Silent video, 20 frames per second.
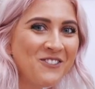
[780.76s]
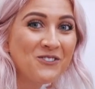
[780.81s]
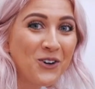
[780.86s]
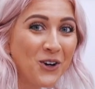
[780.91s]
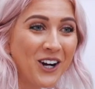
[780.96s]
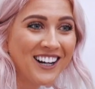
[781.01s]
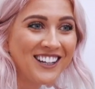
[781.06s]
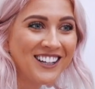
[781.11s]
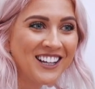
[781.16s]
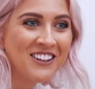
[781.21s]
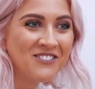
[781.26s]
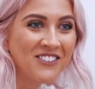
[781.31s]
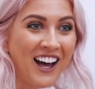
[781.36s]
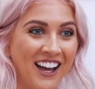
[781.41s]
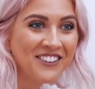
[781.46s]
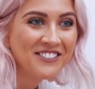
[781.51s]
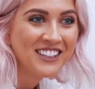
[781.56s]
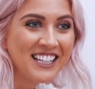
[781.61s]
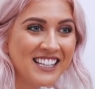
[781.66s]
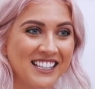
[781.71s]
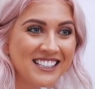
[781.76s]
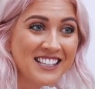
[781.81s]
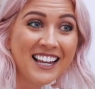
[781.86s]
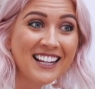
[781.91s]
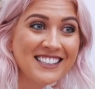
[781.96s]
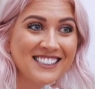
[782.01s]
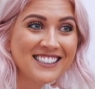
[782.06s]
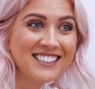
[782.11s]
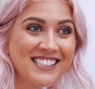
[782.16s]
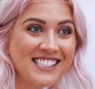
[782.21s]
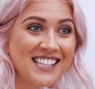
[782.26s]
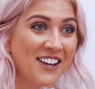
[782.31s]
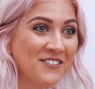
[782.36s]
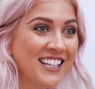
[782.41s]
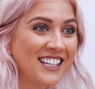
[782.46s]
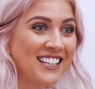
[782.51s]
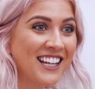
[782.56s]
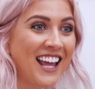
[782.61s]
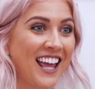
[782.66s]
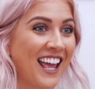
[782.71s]
to go over each
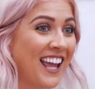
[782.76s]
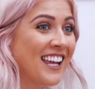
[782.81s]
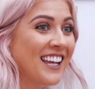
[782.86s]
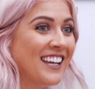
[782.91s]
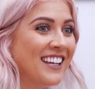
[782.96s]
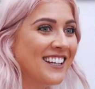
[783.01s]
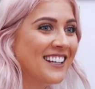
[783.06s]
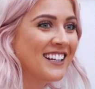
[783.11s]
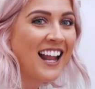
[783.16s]
little patch,